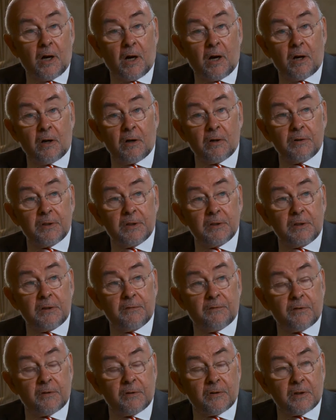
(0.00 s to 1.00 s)
or the
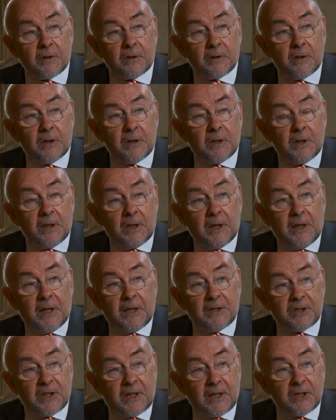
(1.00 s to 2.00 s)
further
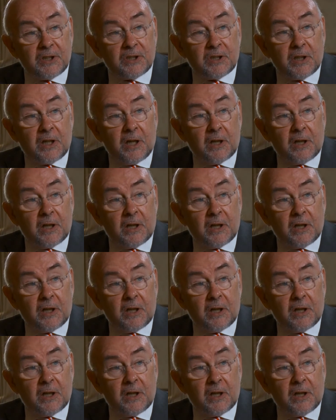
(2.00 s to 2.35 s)
education